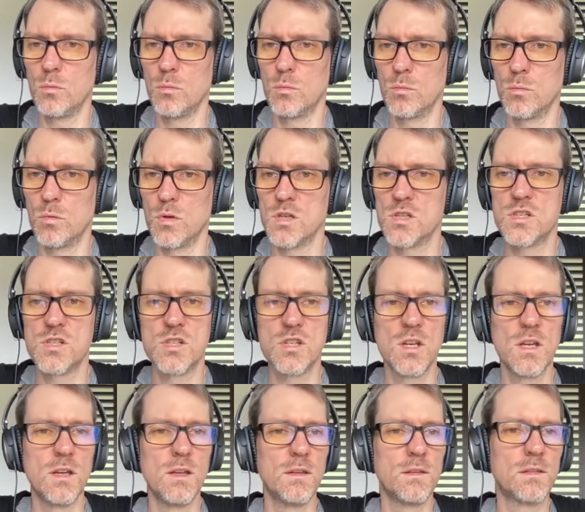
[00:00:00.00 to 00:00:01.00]
which
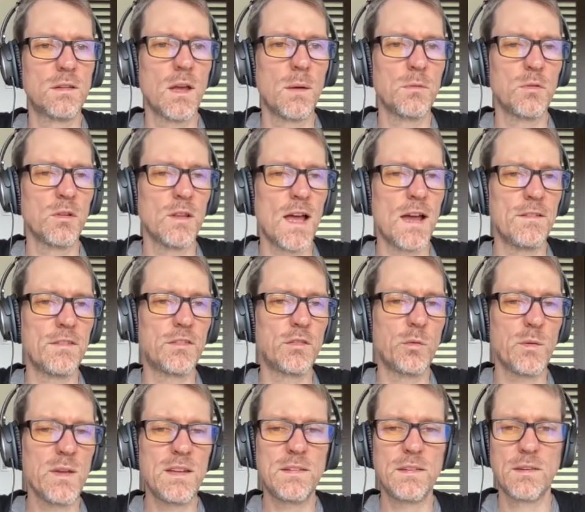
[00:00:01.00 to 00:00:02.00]
comes with Live
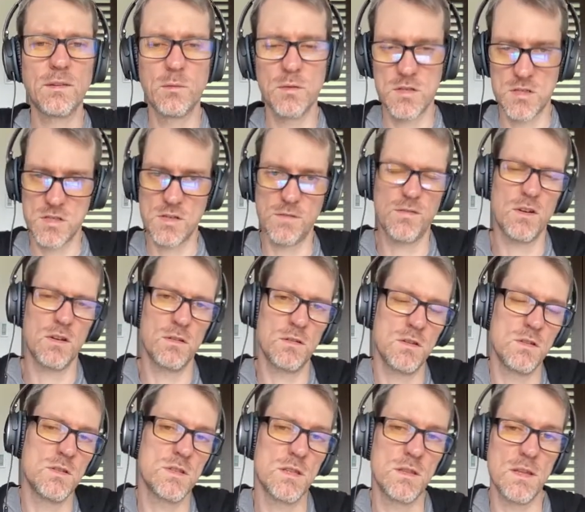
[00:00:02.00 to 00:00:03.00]
Suite, which if you're
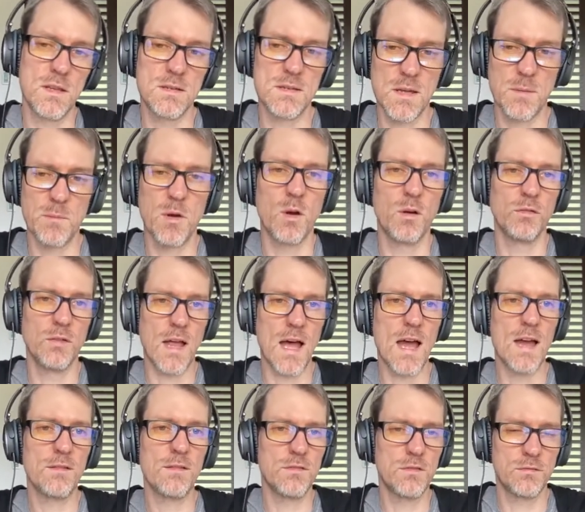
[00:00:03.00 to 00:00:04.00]
using the demo of
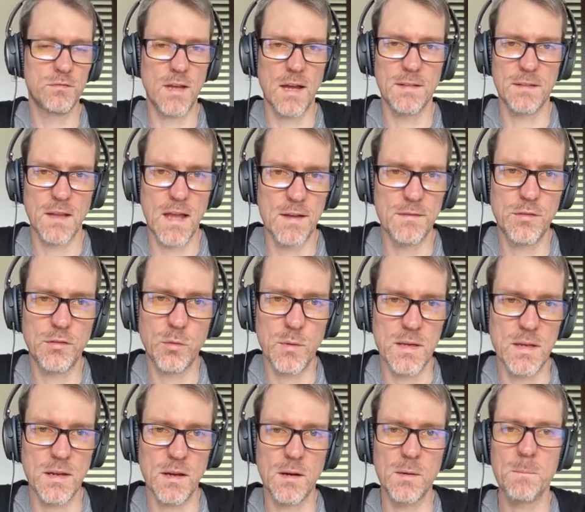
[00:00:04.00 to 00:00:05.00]
Live, you've got Live
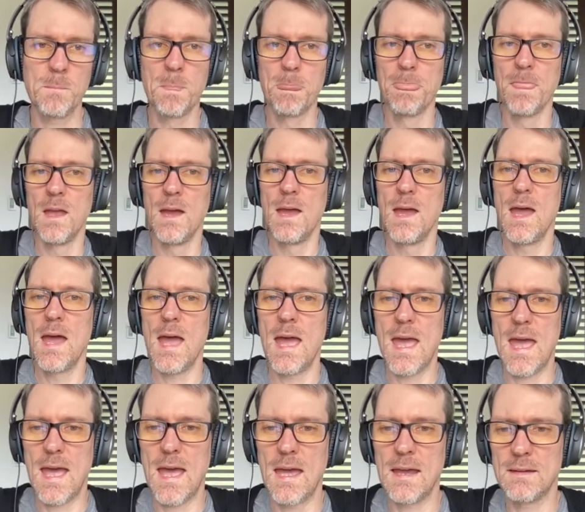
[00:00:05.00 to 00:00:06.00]
Suite here.
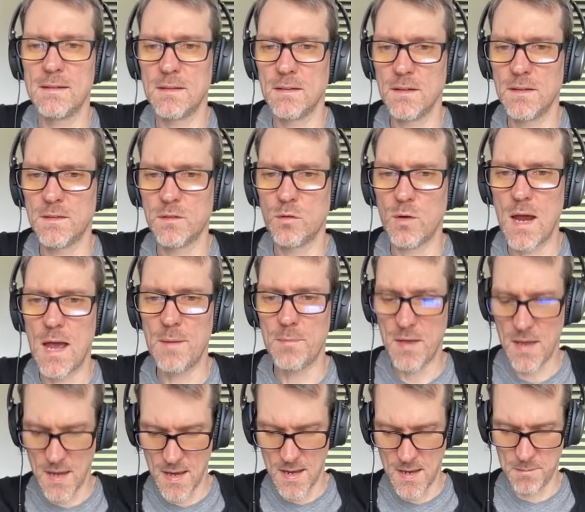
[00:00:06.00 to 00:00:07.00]
And let's grab
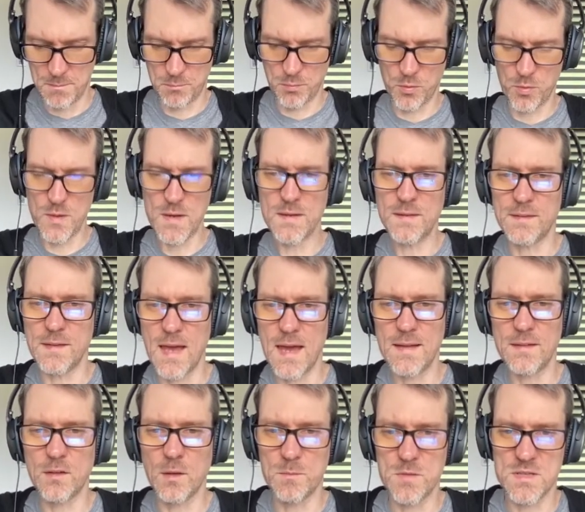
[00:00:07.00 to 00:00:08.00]
a
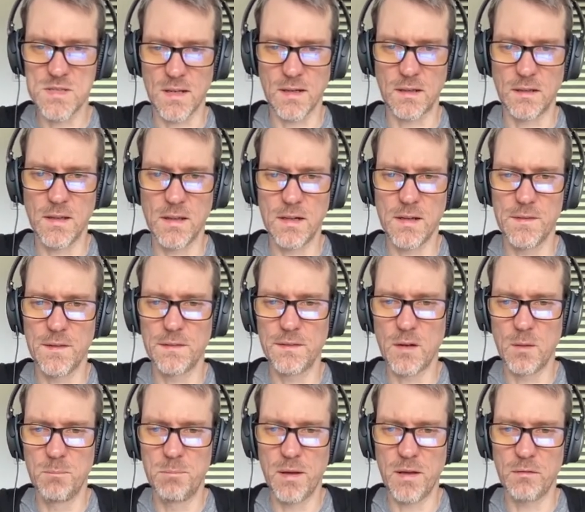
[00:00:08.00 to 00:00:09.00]
preset. So I'm just going to click on this
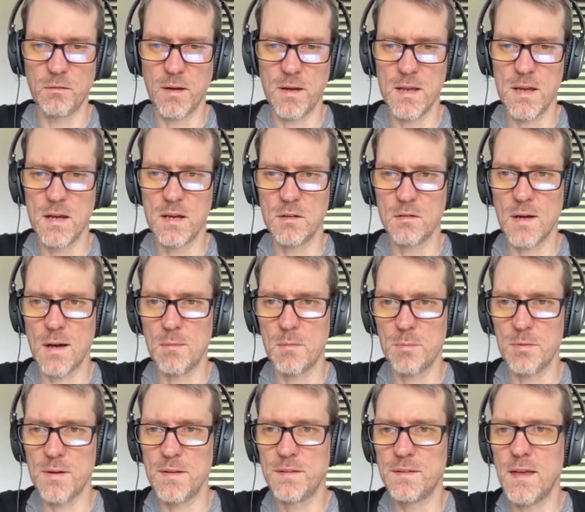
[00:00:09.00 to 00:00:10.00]
little button right here to grab a
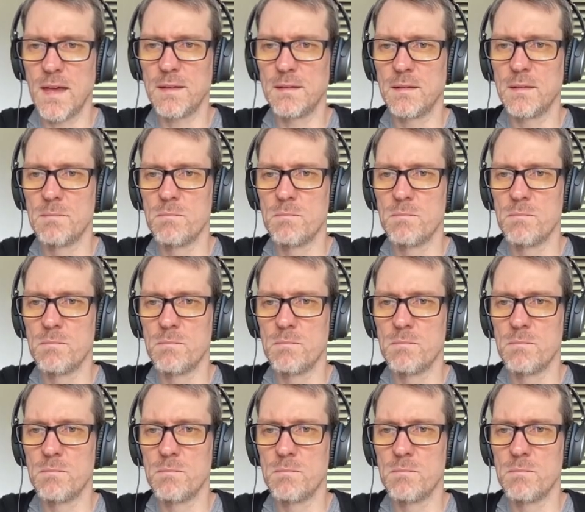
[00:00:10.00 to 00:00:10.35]
preset.